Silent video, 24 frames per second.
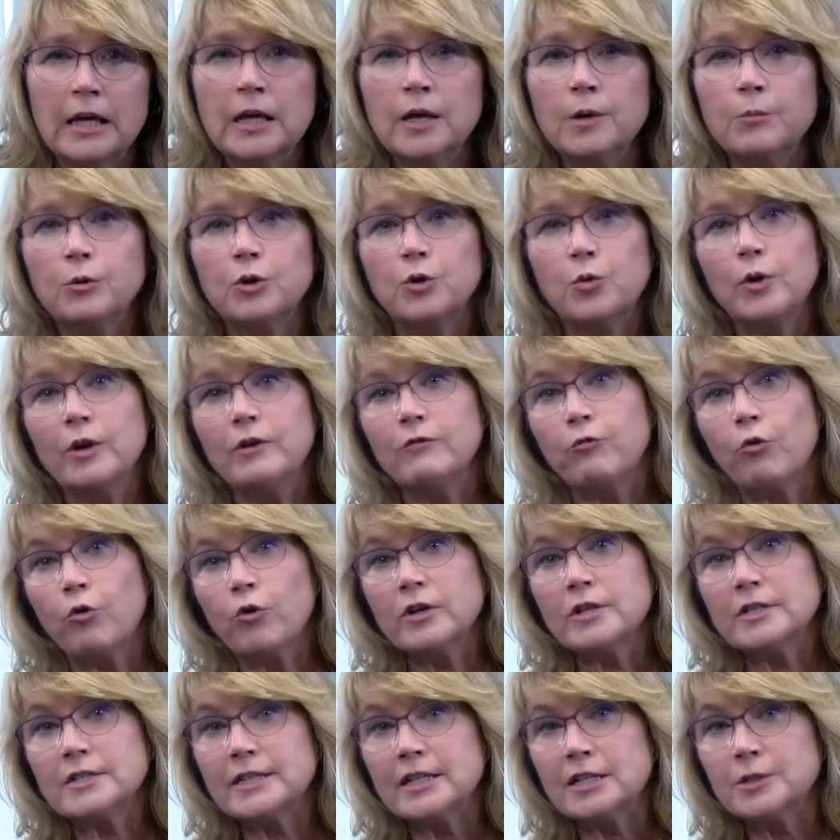Between 4
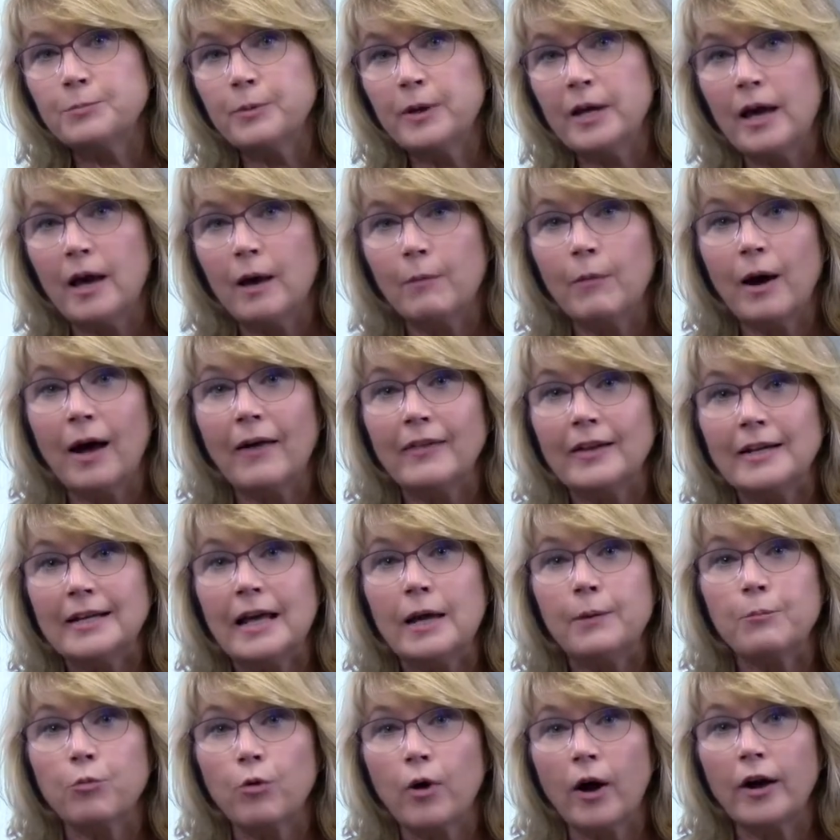and 6 p.m. on the day
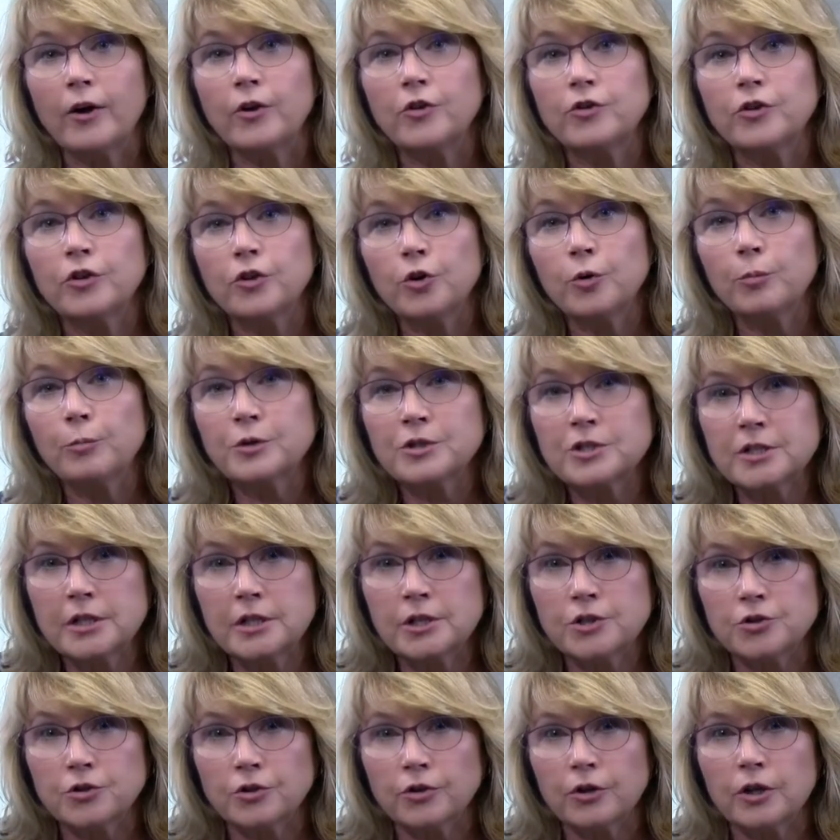prior to your
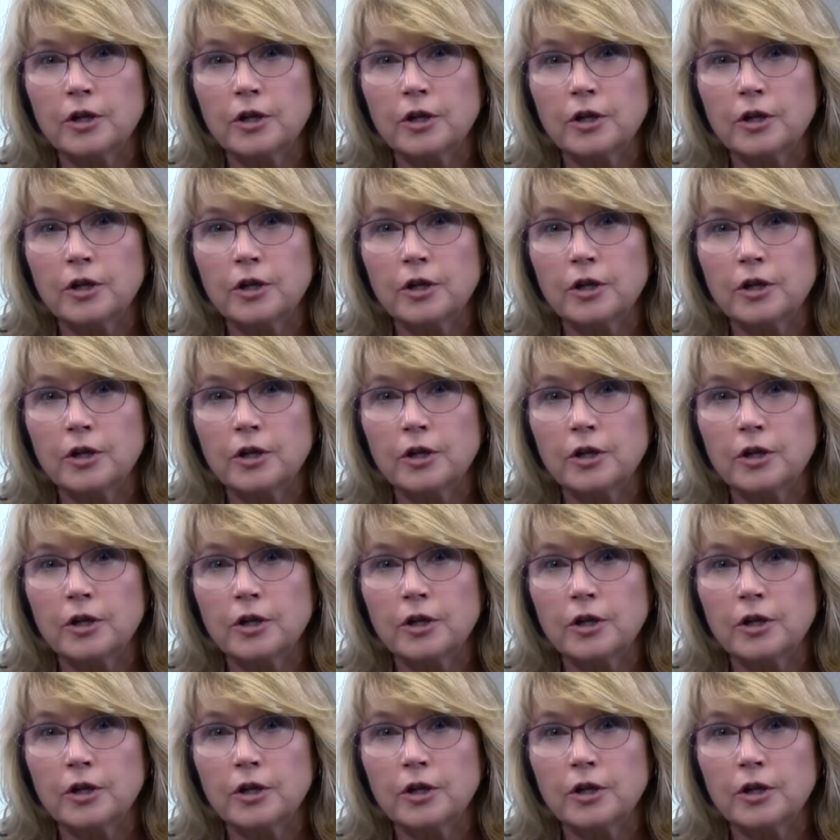procedure,